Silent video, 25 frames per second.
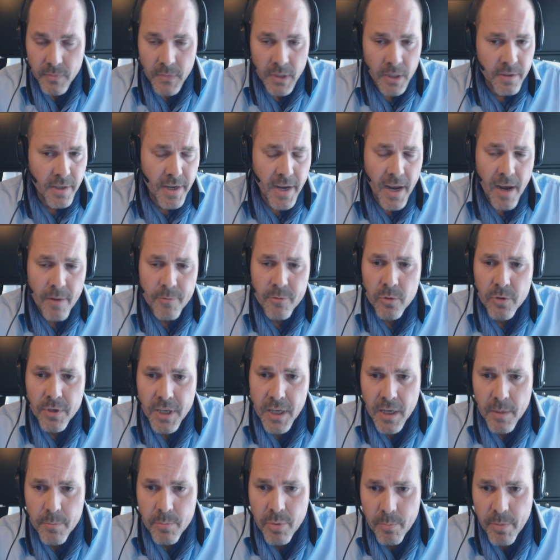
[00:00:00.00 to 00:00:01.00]
they have to
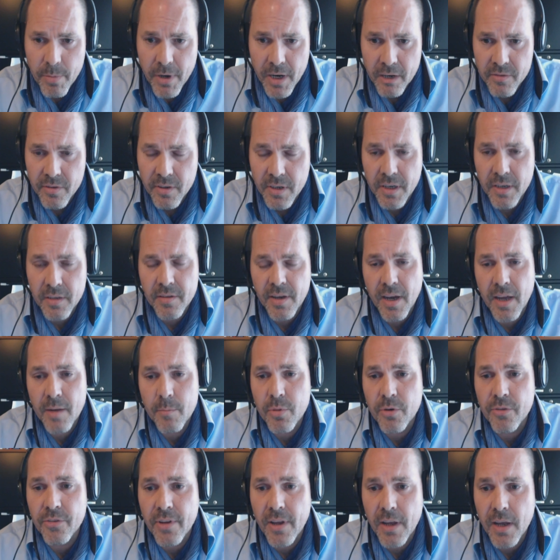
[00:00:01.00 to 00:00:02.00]
keep basically
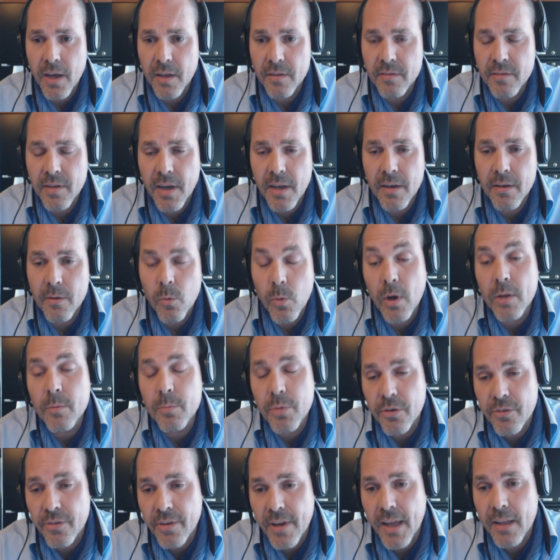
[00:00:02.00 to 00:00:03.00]

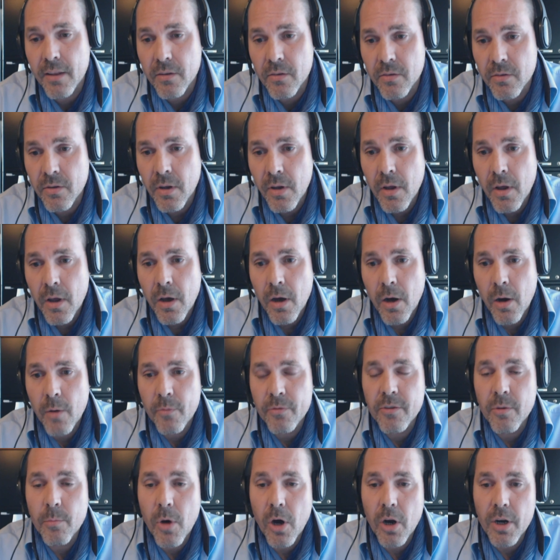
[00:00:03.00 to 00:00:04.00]
1%
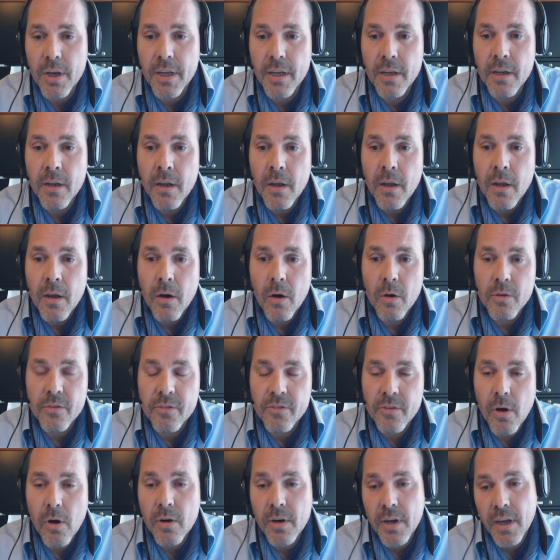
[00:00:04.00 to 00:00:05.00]
of the money on
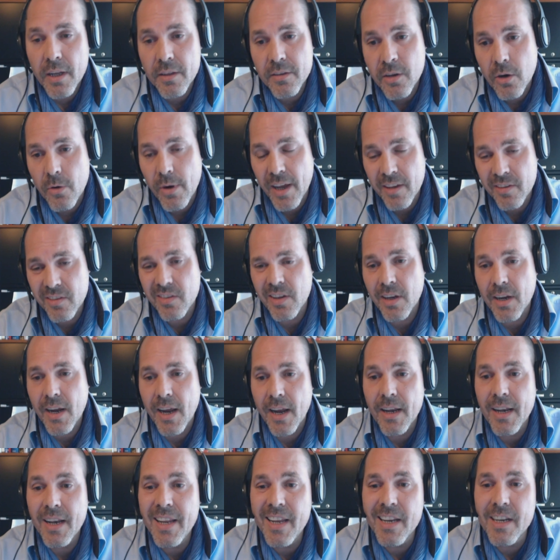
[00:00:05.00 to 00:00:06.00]
stock, and the rest they
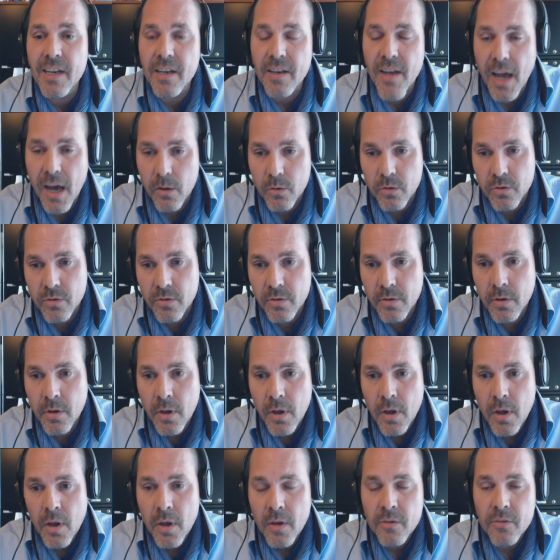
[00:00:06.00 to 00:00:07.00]
can lean it out.
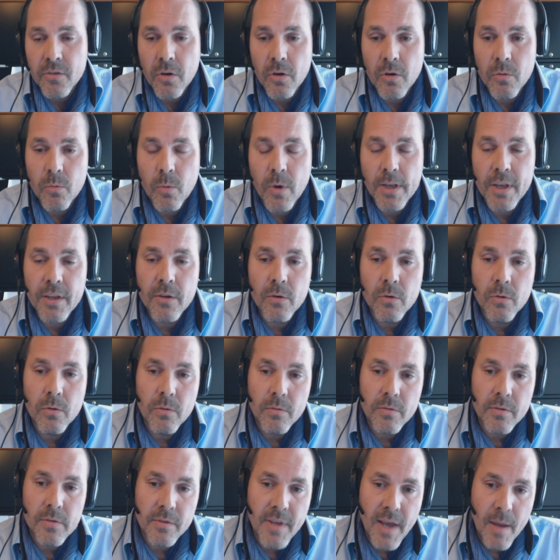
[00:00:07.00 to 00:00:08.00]
So when
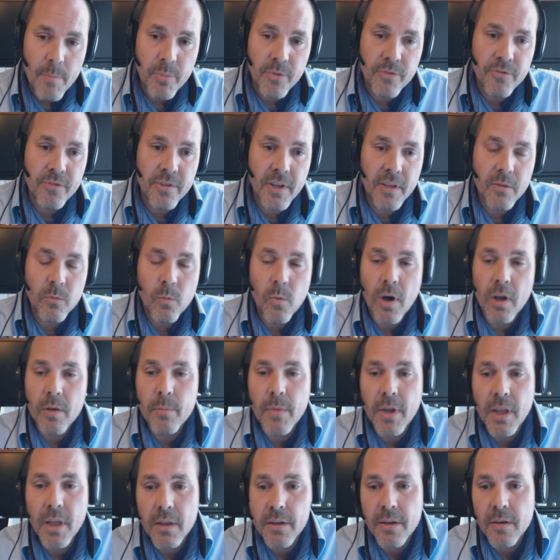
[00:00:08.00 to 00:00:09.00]
you deposit
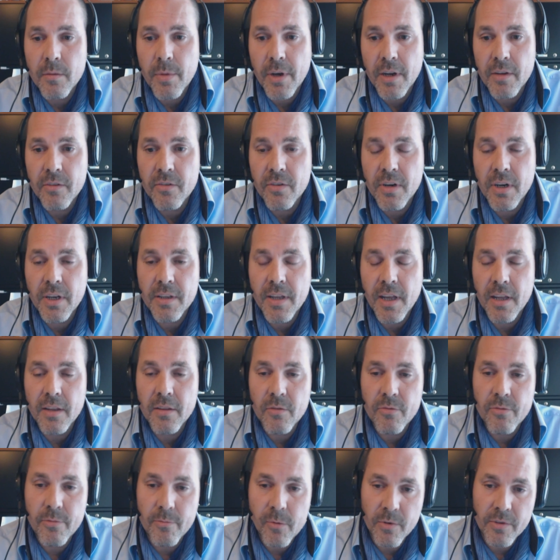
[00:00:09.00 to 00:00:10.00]
1 million, basically then
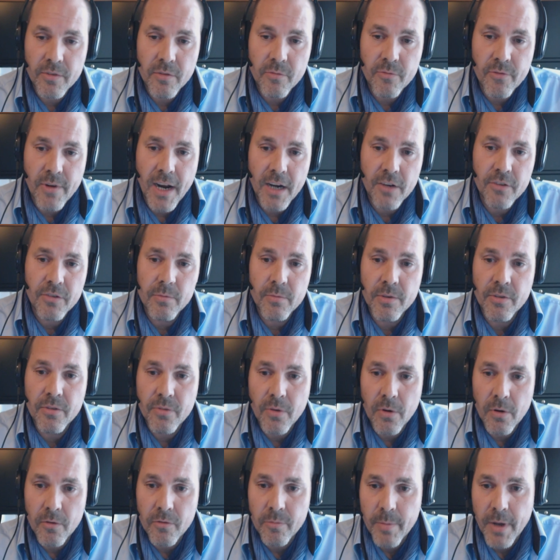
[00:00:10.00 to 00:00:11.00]
with the fractional
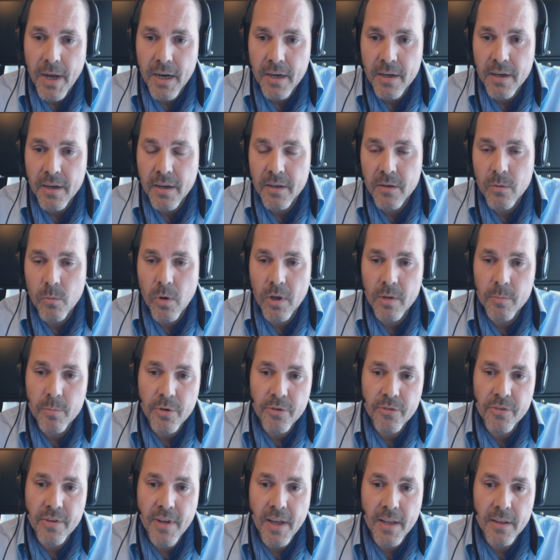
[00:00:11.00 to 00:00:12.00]
reserve banking and the
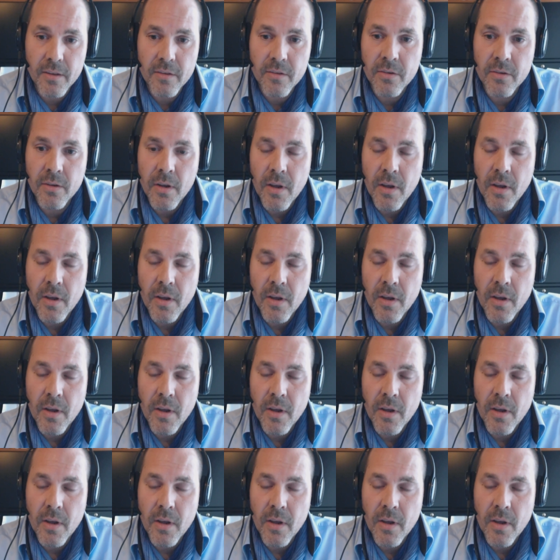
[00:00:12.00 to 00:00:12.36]
1%